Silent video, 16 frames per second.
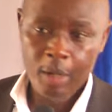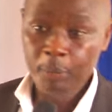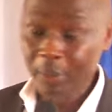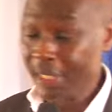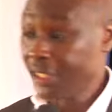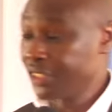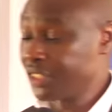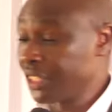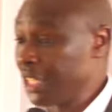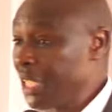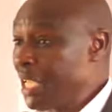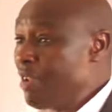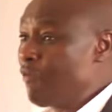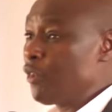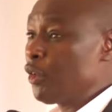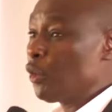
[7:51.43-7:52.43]
Please,
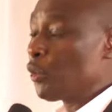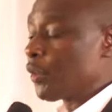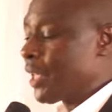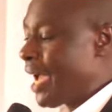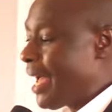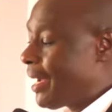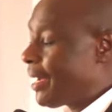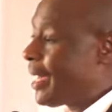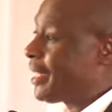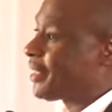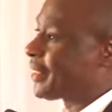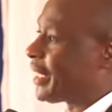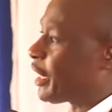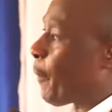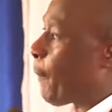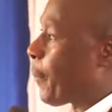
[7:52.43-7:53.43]
if you realize
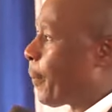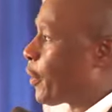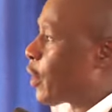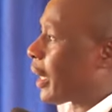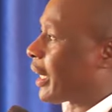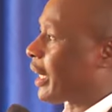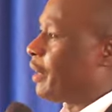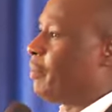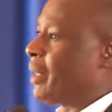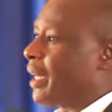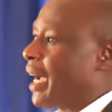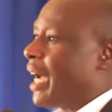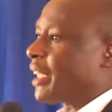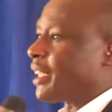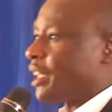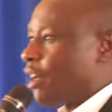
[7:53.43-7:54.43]
that the people you are keeping
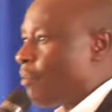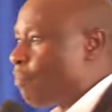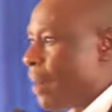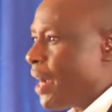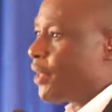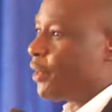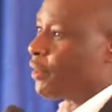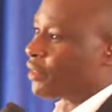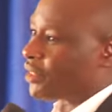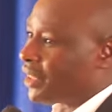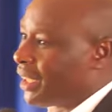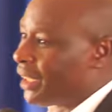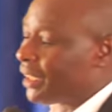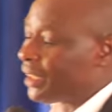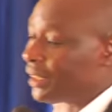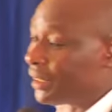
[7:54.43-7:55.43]
as companions,
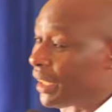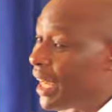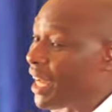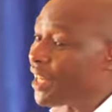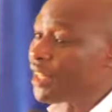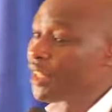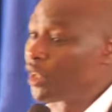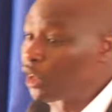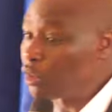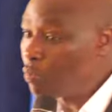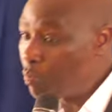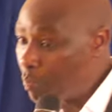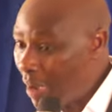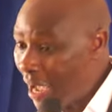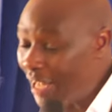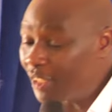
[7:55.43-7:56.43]
they are not
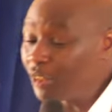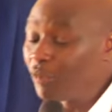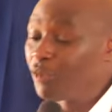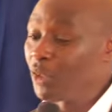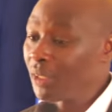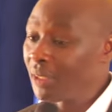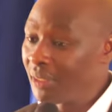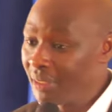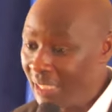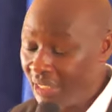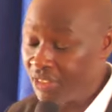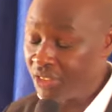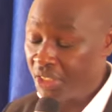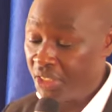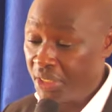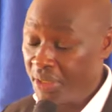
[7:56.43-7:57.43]
part of your
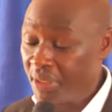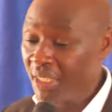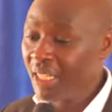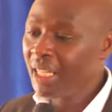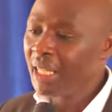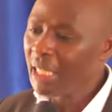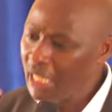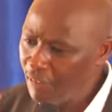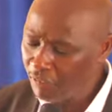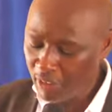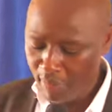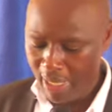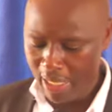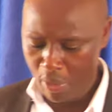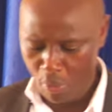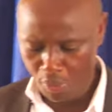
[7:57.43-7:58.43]
destiny, leave
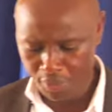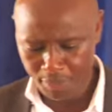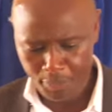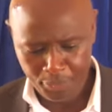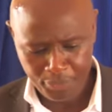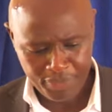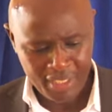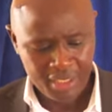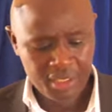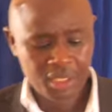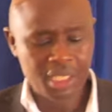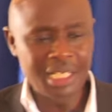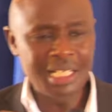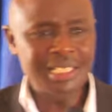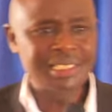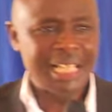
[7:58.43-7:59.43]
them alone.
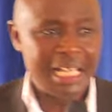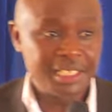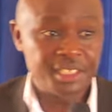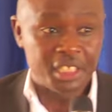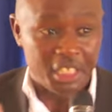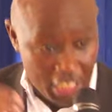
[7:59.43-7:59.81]
Jesus